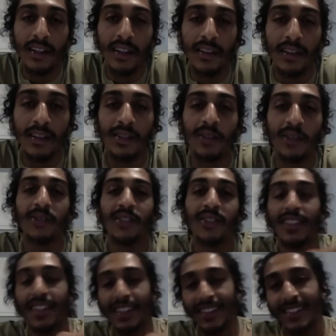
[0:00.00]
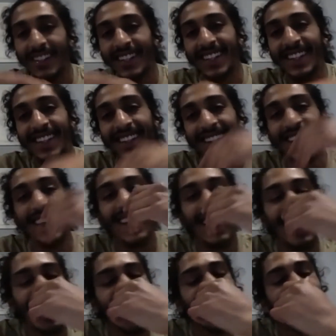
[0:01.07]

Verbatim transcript: like, like, Bruce Lee would say. yeah.